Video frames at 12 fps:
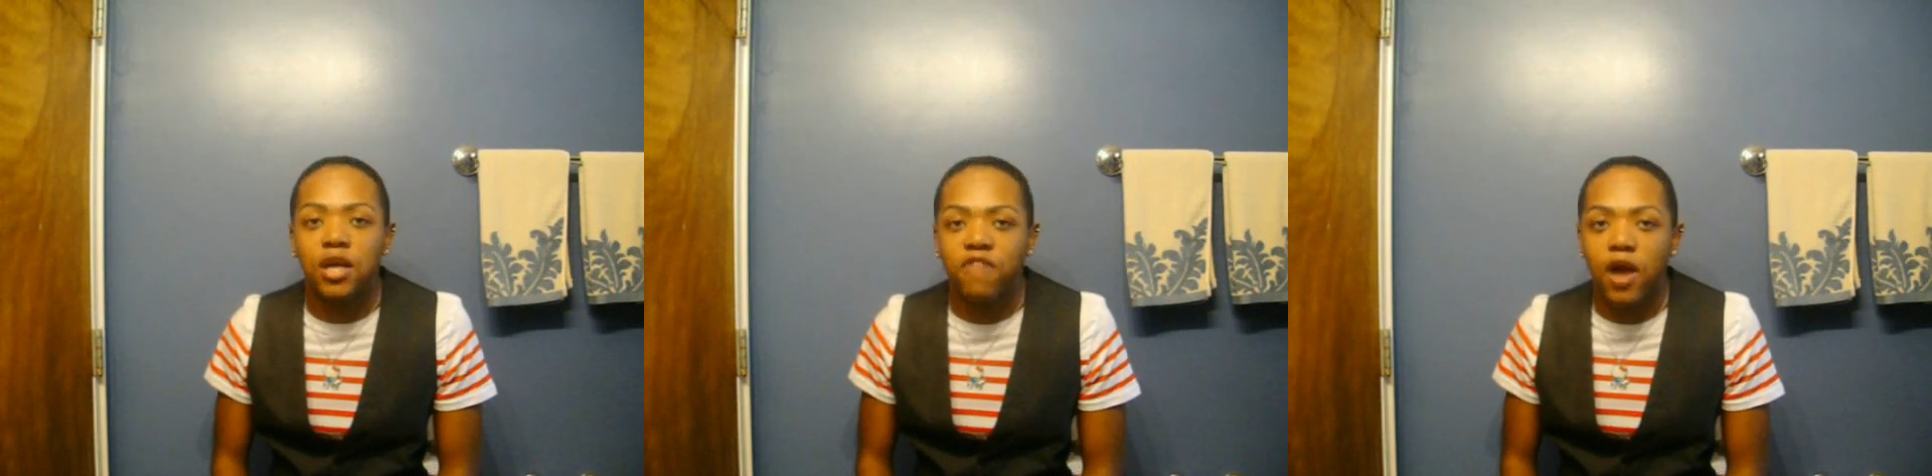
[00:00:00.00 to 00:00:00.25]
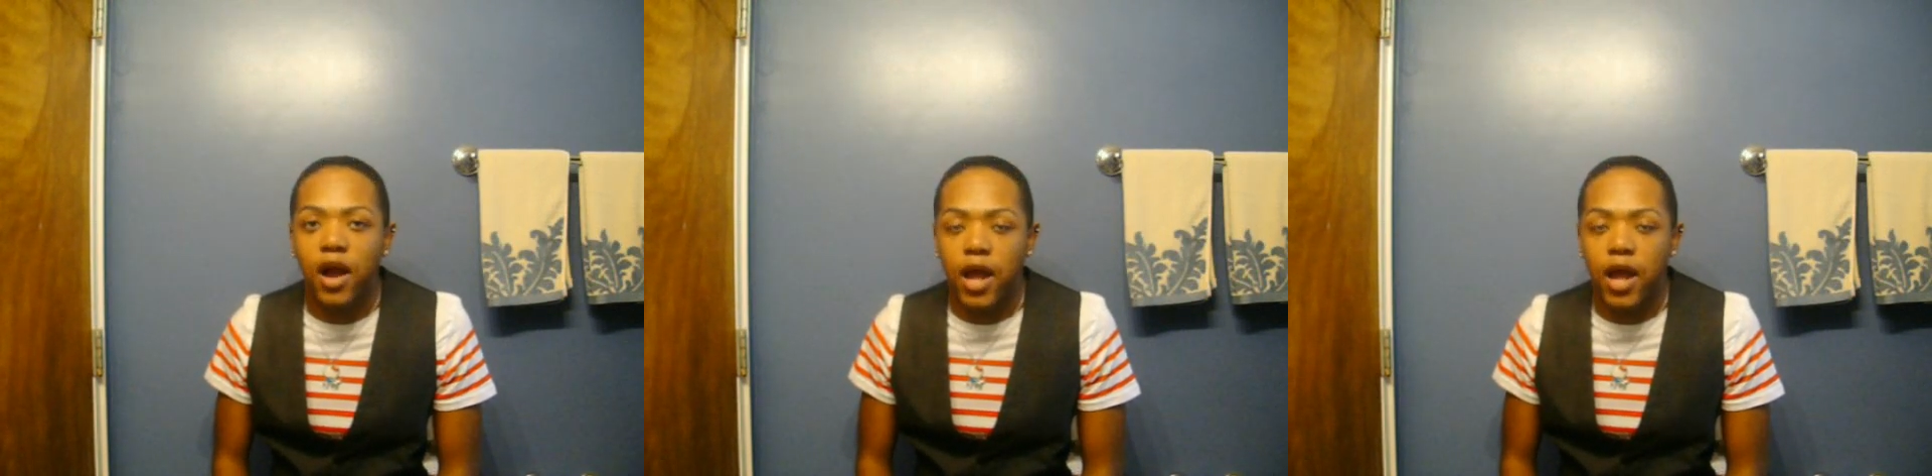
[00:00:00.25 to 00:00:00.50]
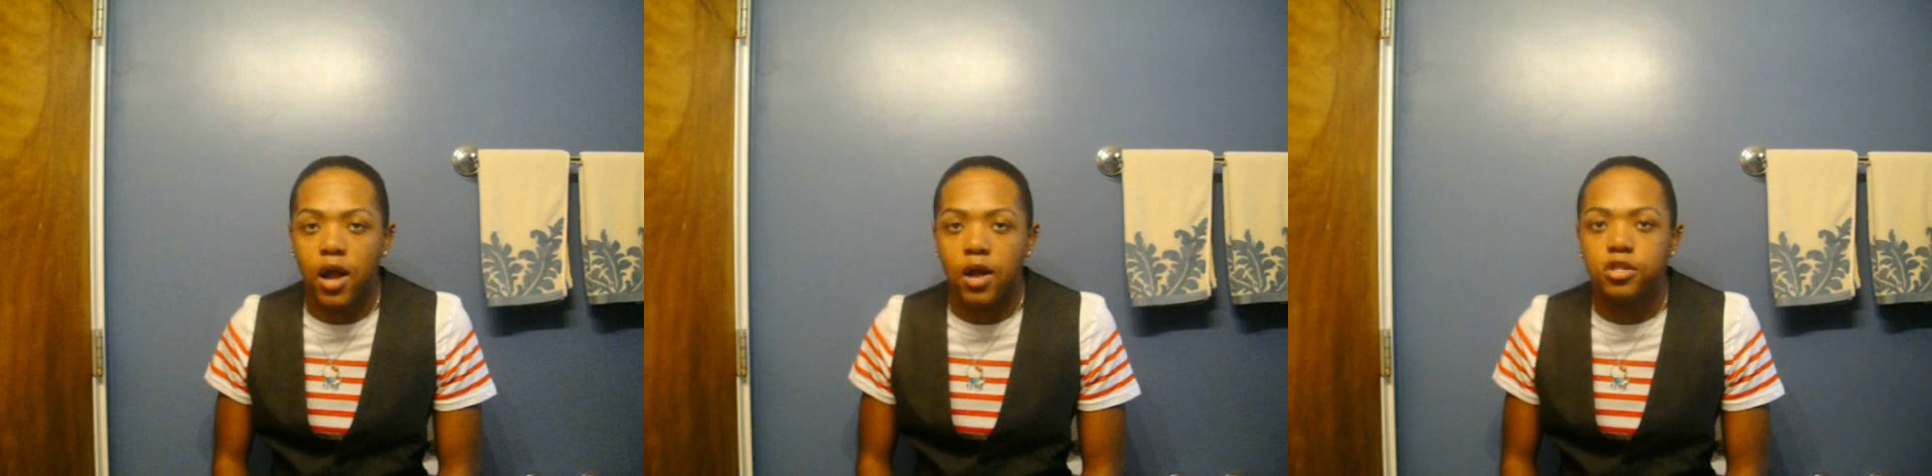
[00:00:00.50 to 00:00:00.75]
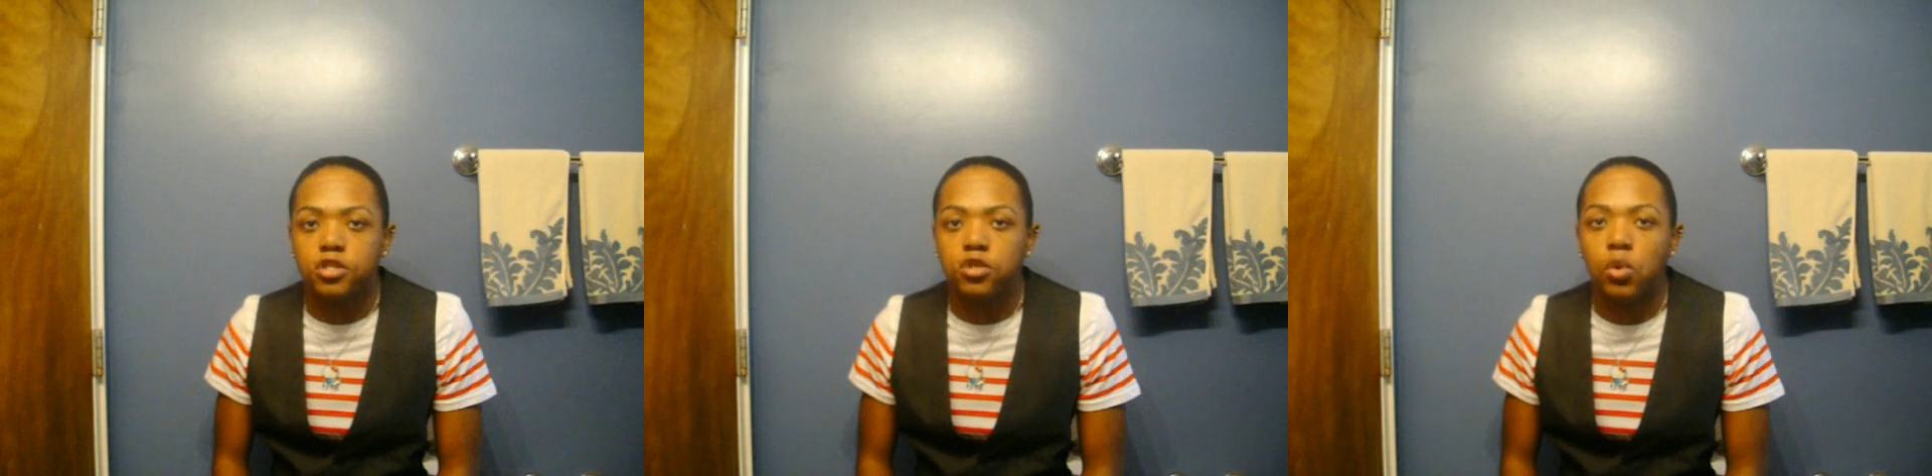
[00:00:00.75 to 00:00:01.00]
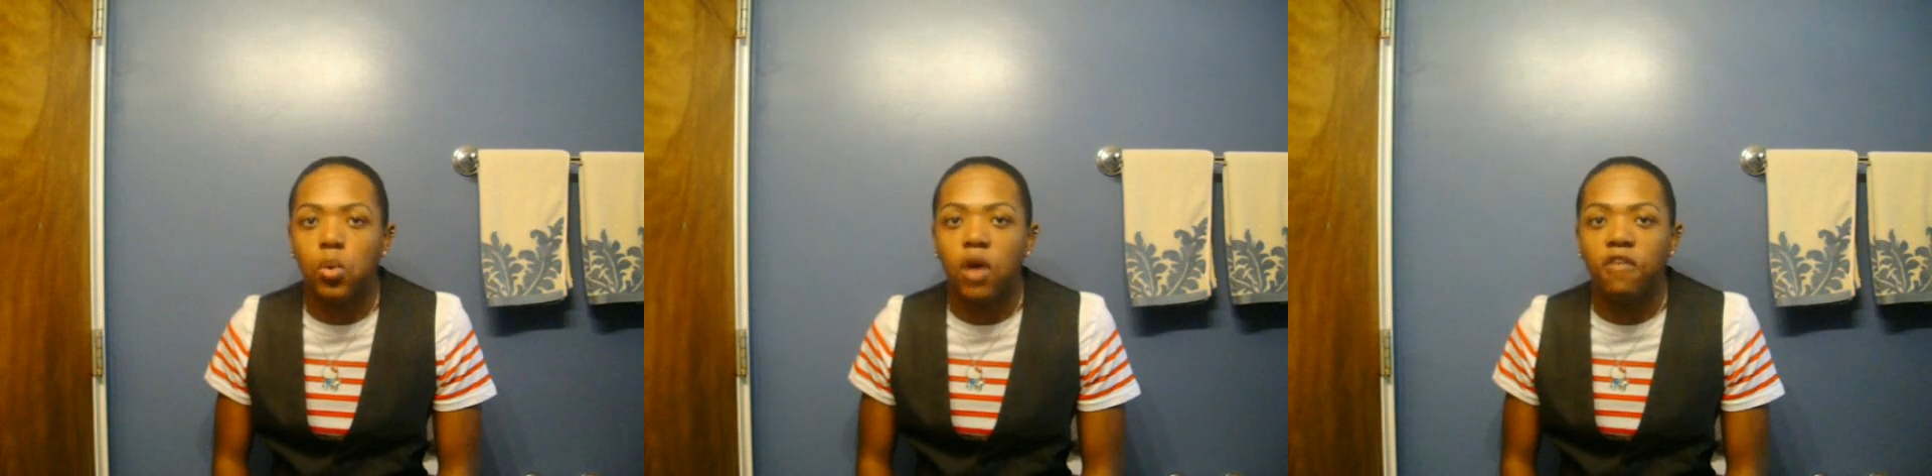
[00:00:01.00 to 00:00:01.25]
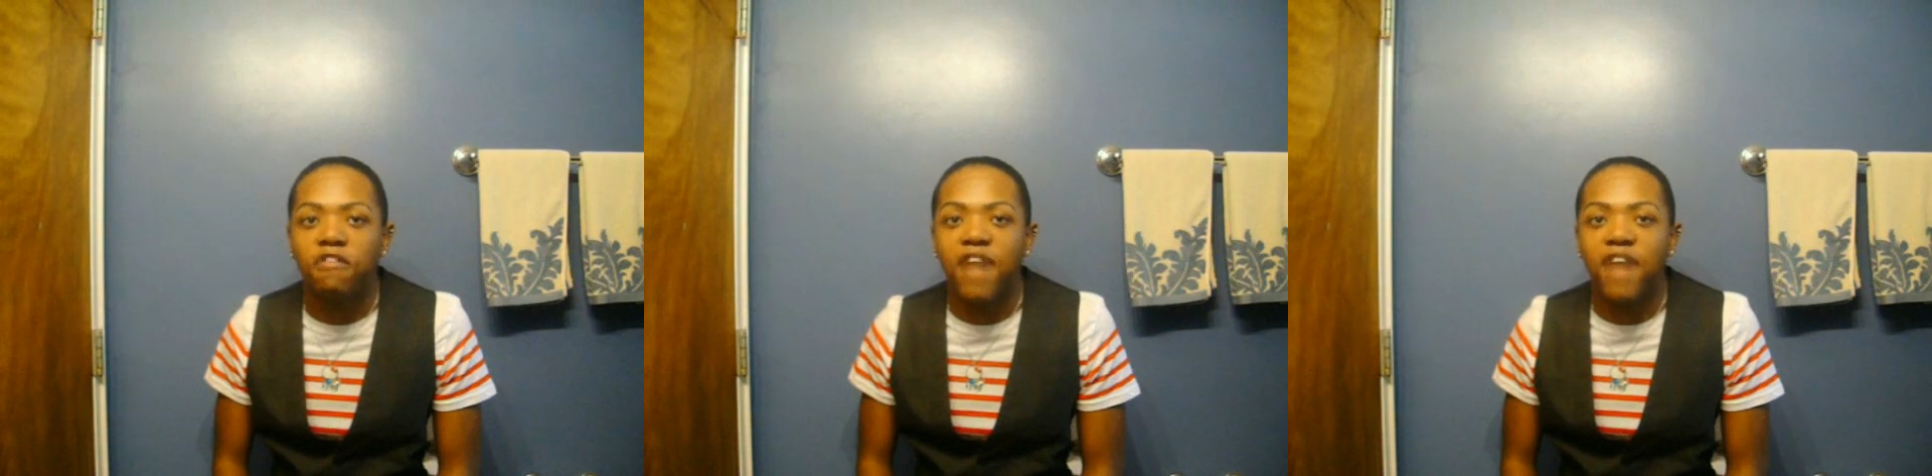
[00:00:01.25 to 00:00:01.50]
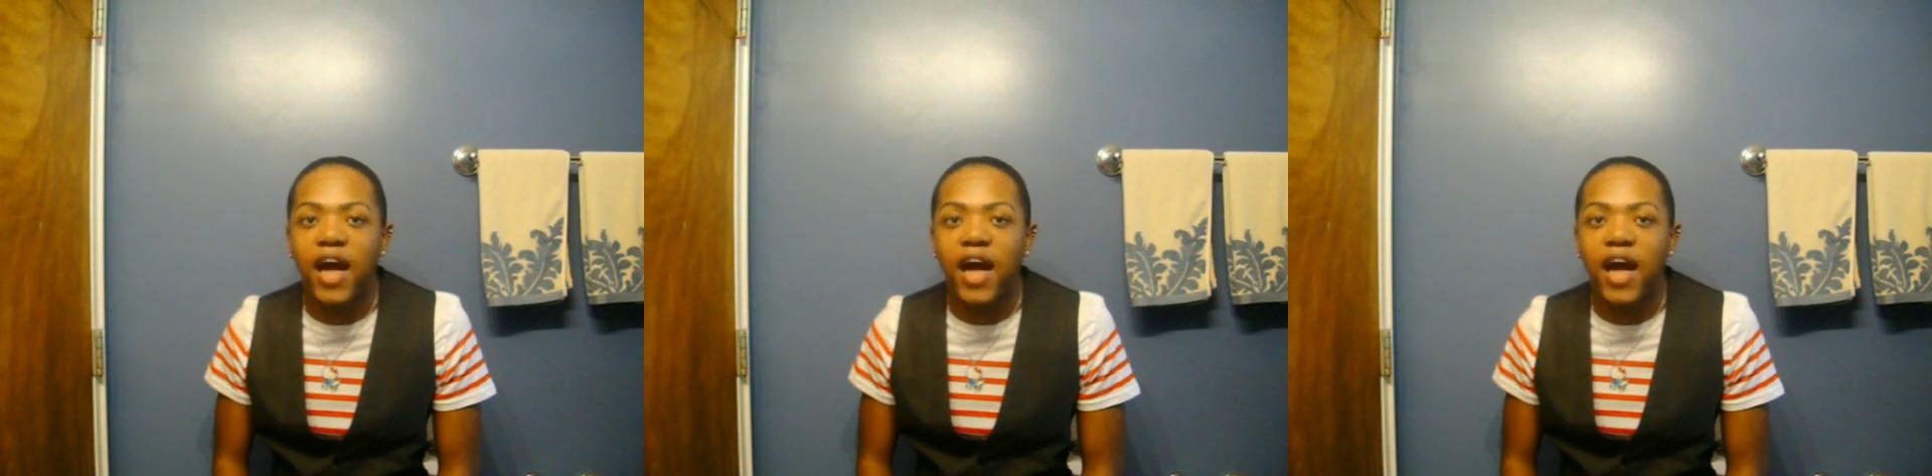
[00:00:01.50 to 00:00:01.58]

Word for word: of our hair to grow